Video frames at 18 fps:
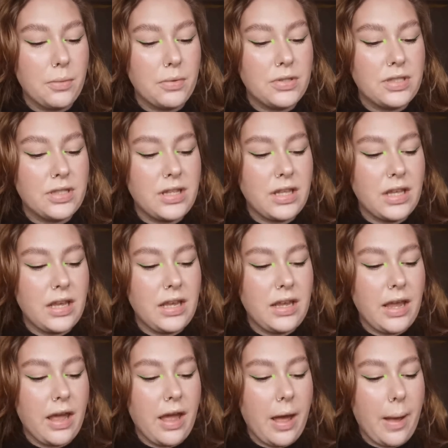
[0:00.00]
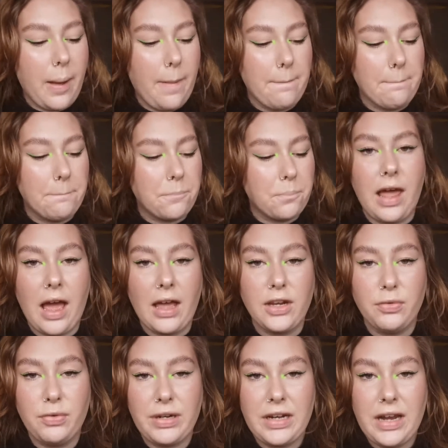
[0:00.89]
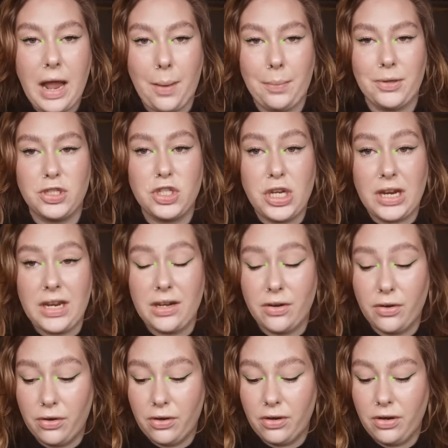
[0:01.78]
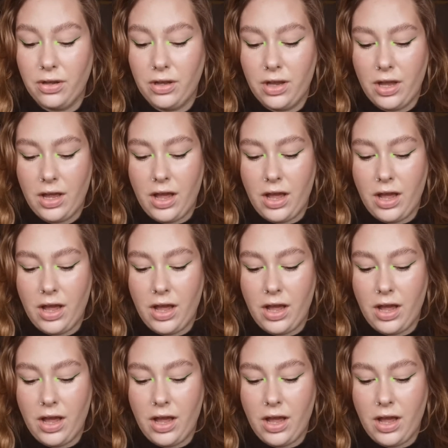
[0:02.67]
it was the liner in cappuccino.